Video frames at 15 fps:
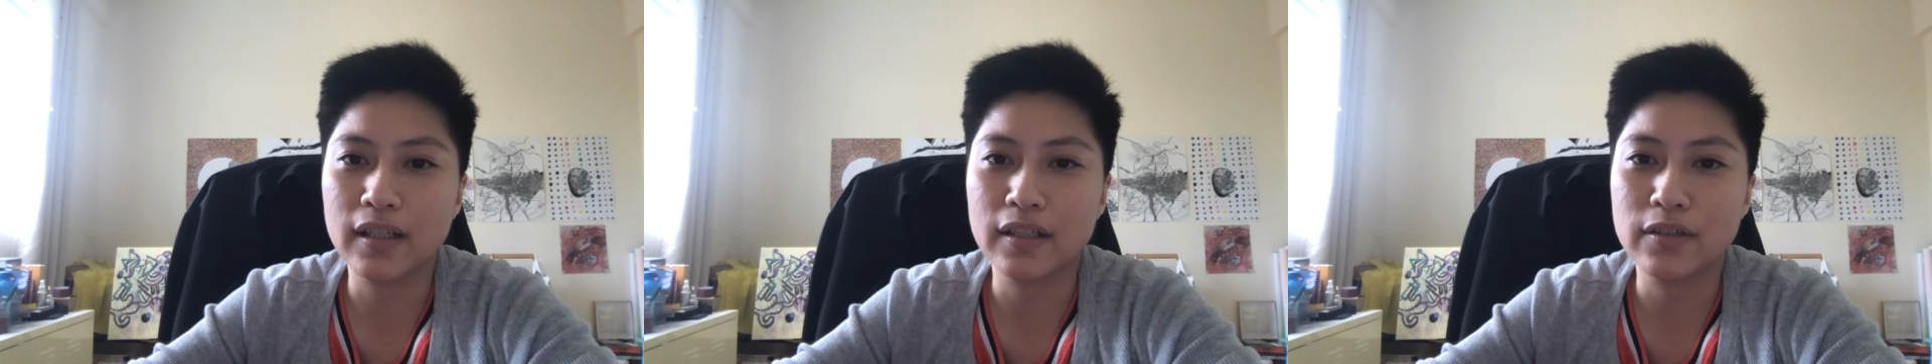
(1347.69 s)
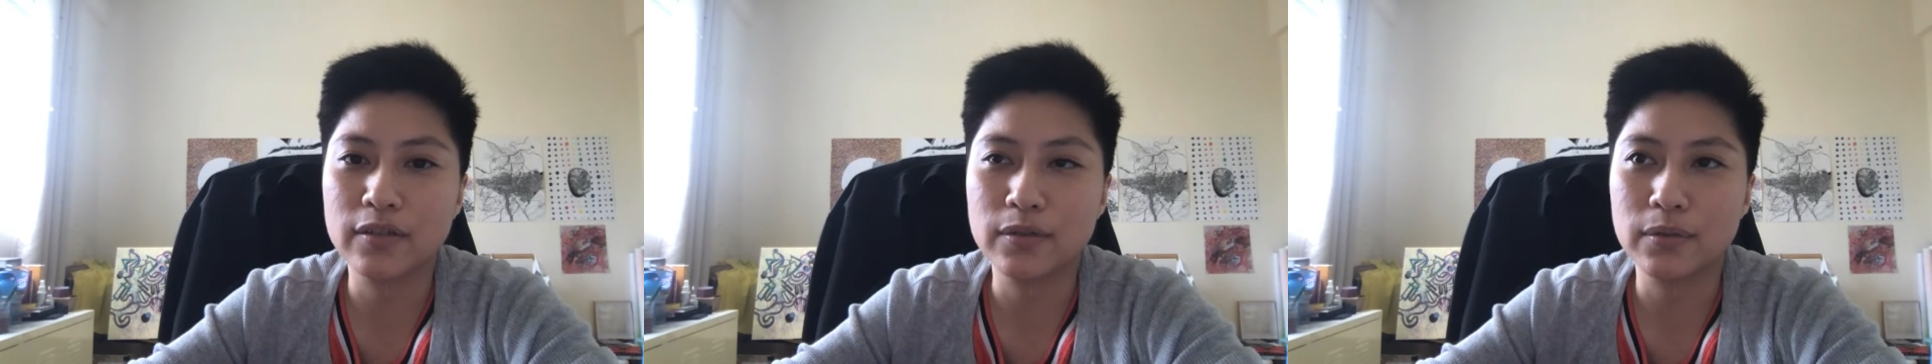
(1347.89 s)

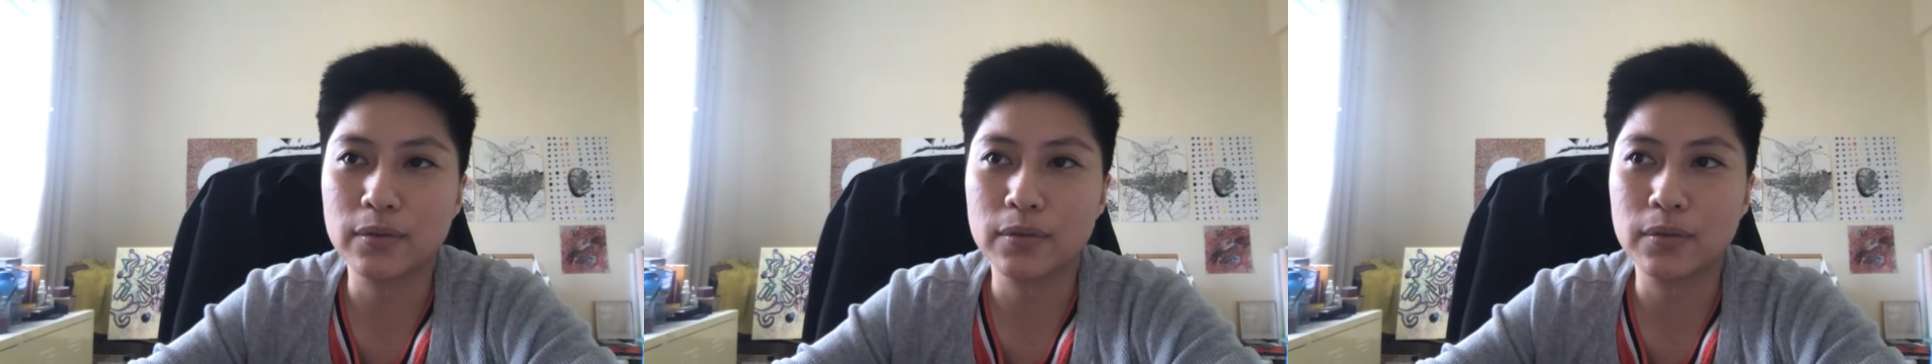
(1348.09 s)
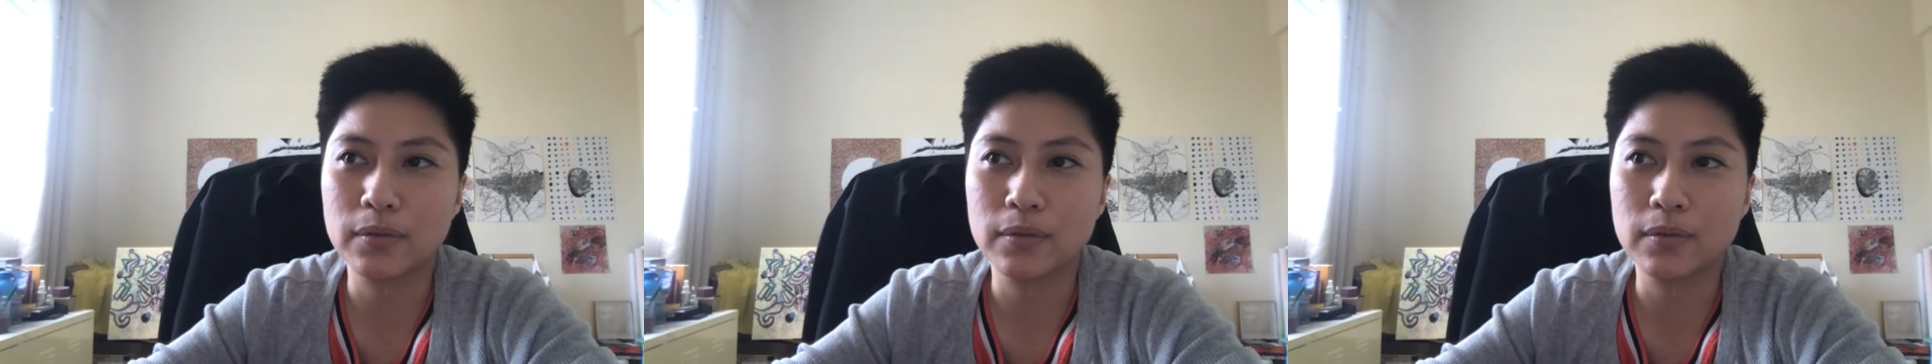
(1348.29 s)

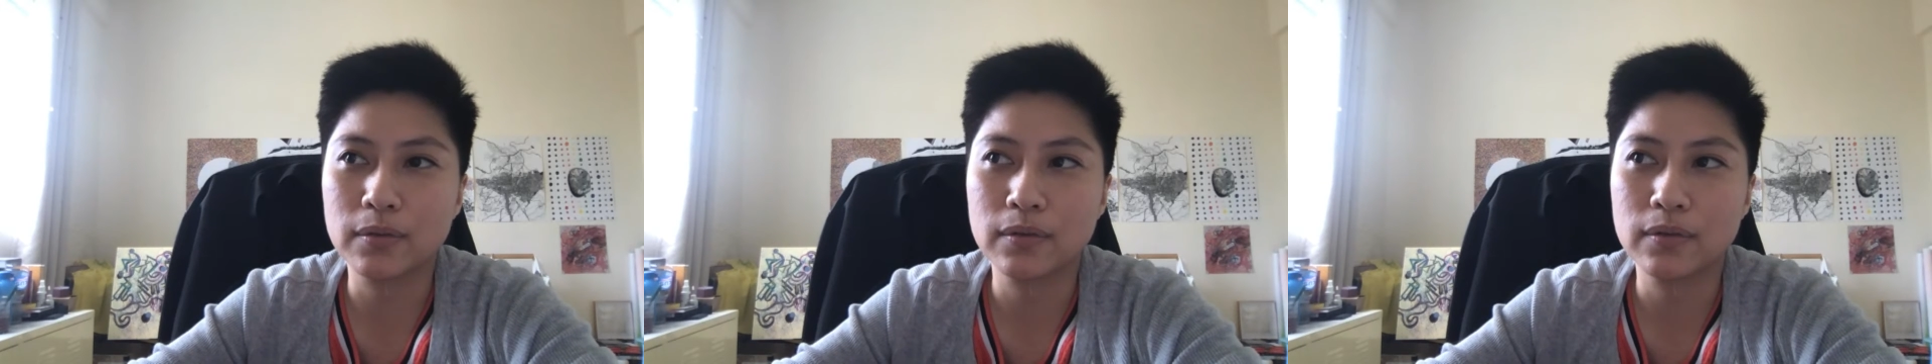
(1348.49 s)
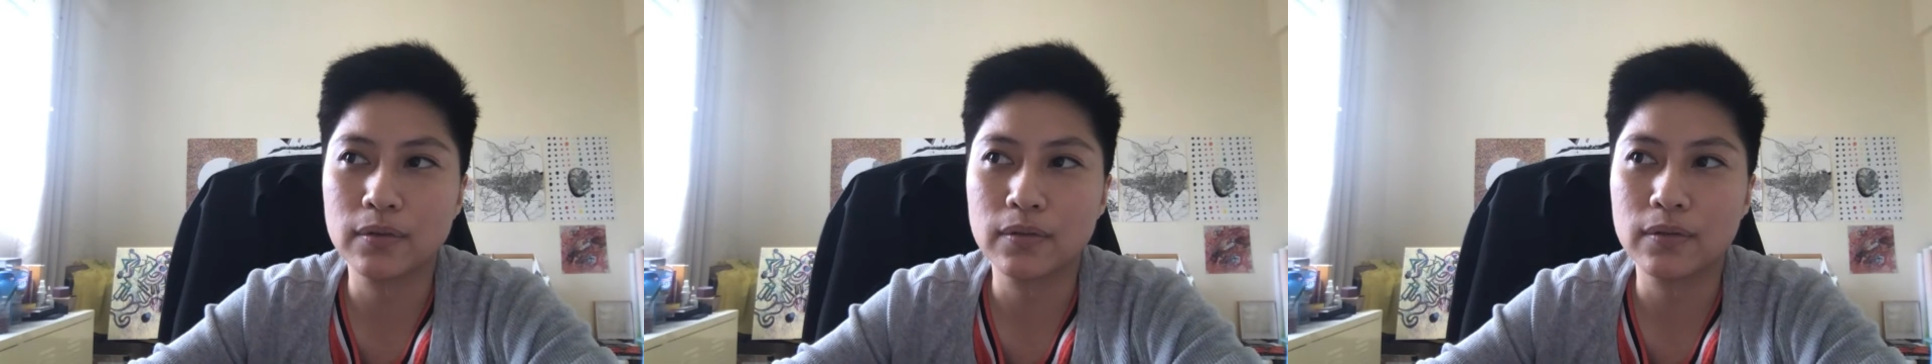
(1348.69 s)
into
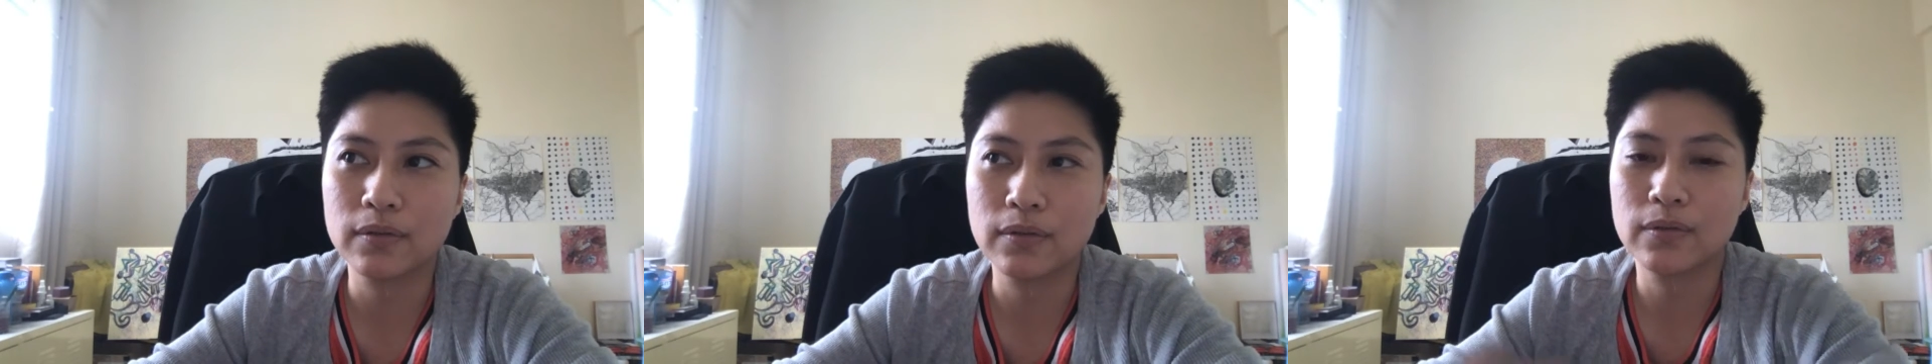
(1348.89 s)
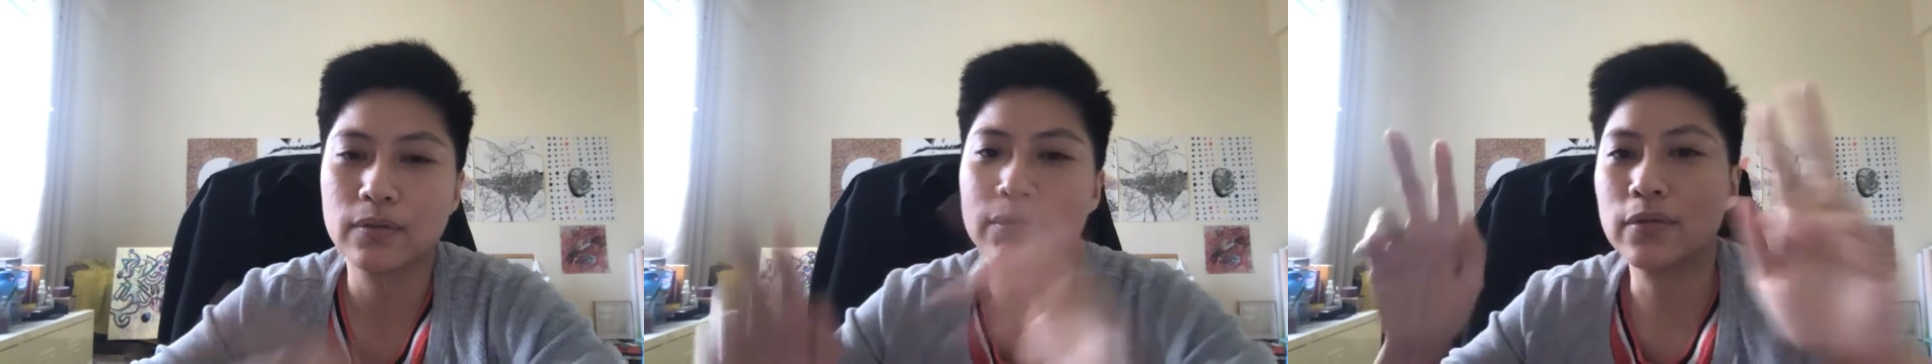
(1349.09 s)

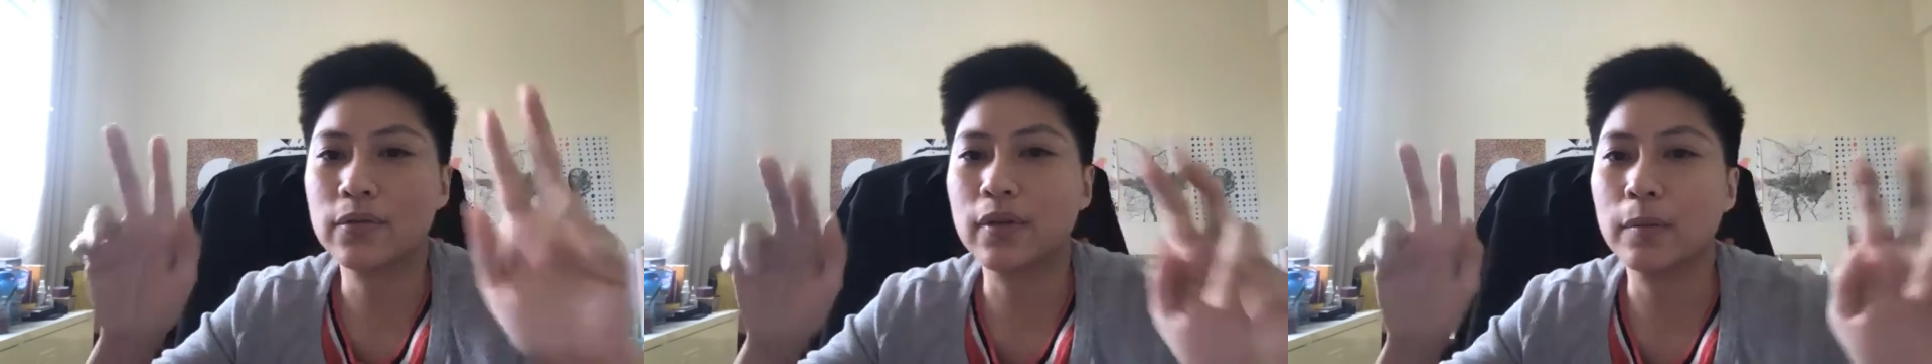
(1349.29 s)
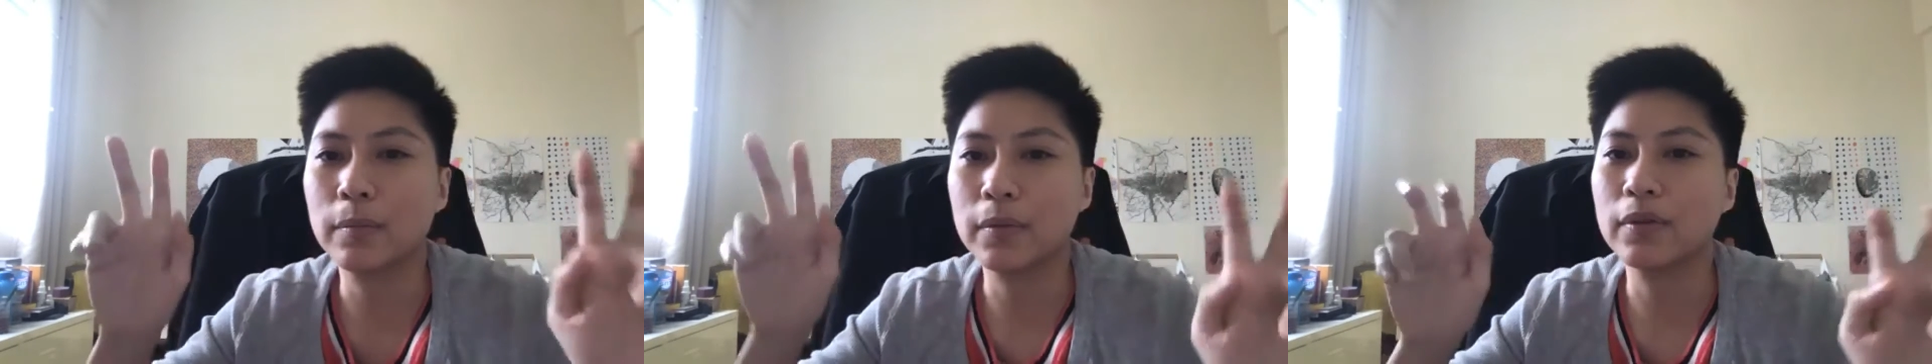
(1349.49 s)

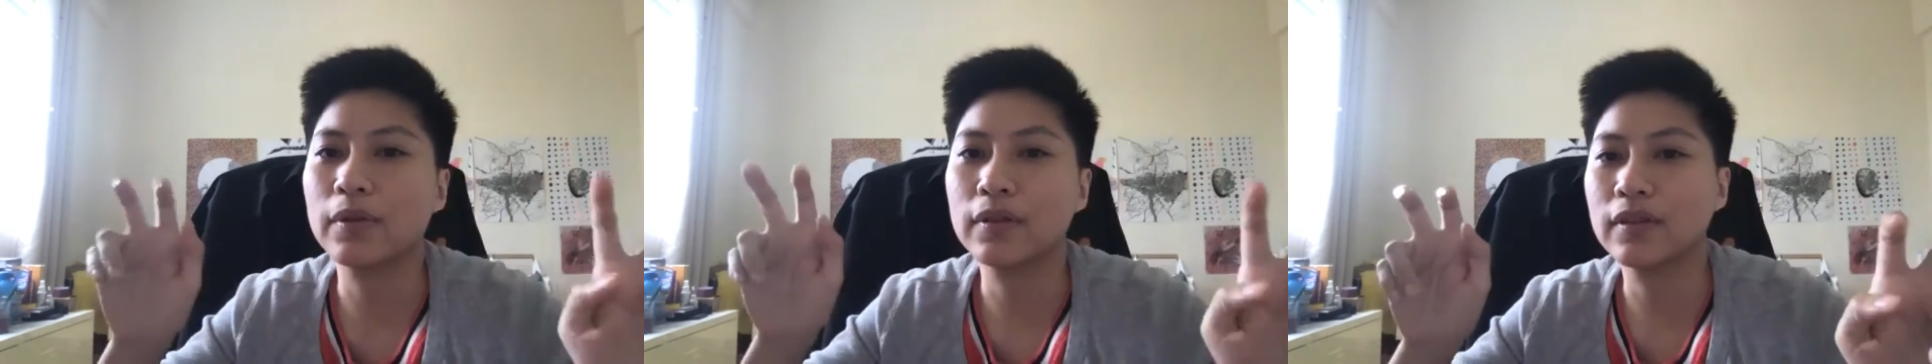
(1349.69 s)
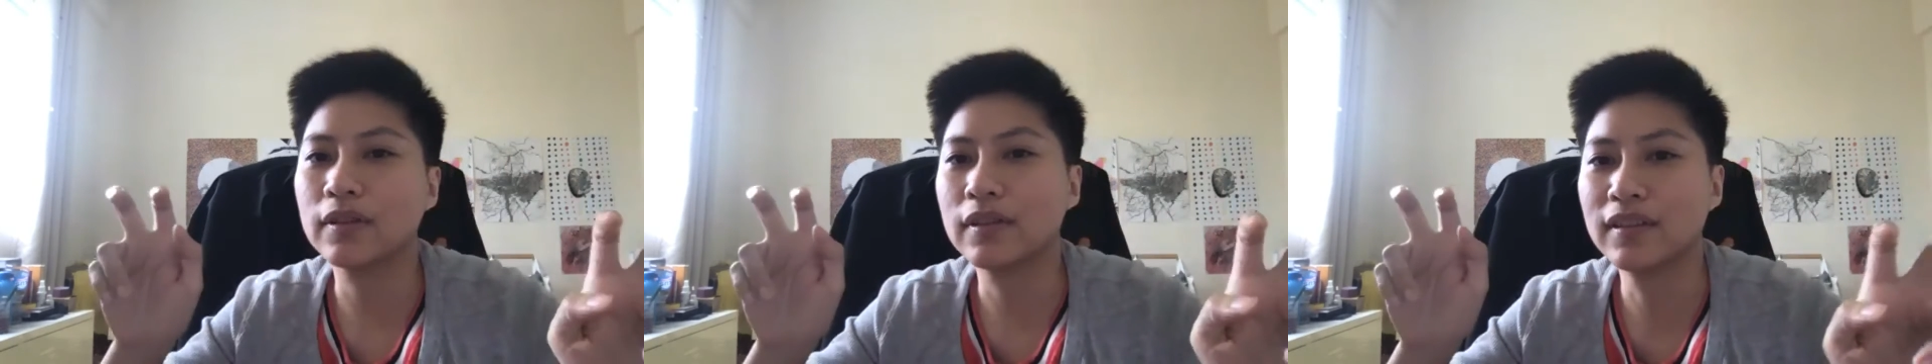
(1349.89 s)

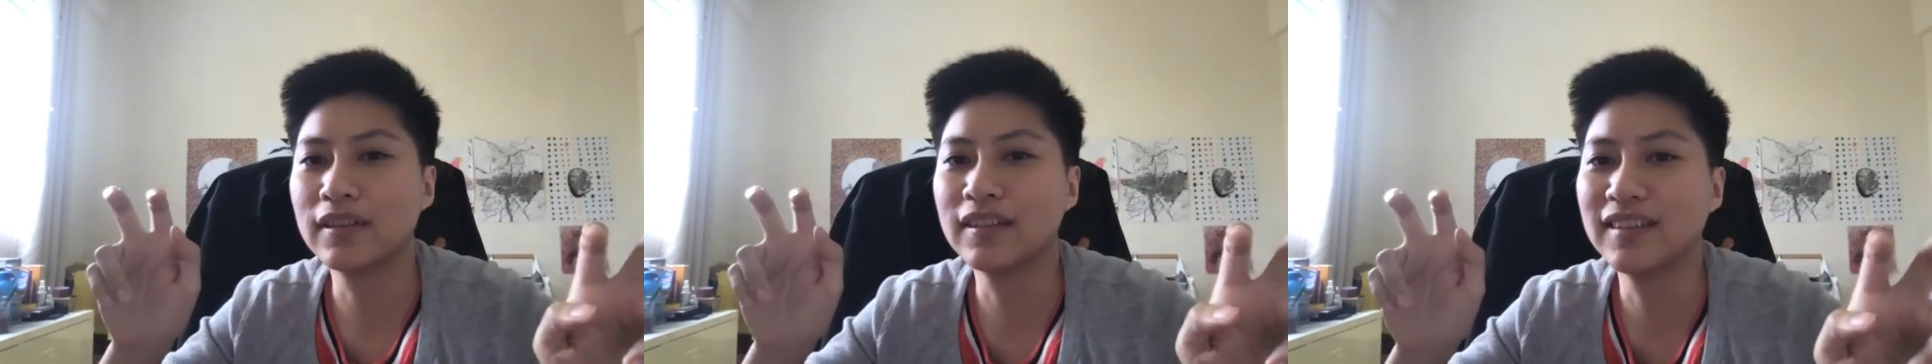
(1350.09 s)
trouble,